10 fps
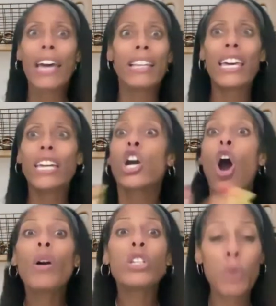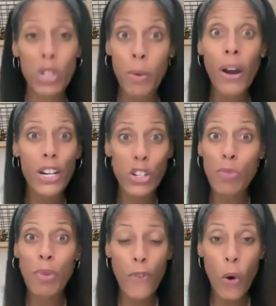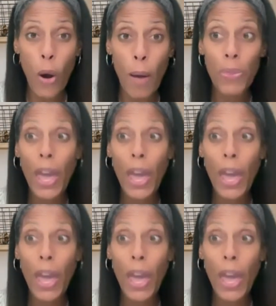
then go and do what you were going to do before.